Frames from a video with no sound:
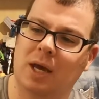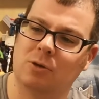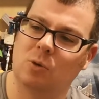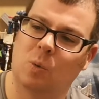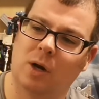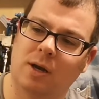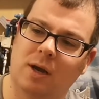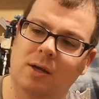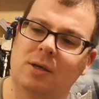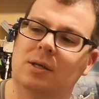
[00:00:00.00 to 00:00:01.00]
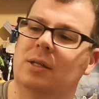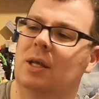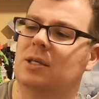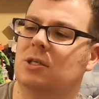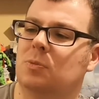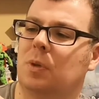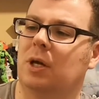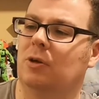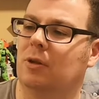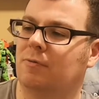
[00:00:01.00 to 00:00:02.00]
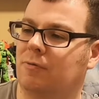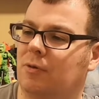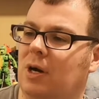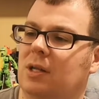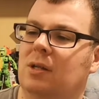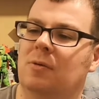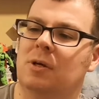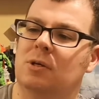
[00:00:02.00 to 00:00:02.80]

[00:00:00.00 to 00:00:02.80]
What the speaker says: Ecto1 license plate on the front.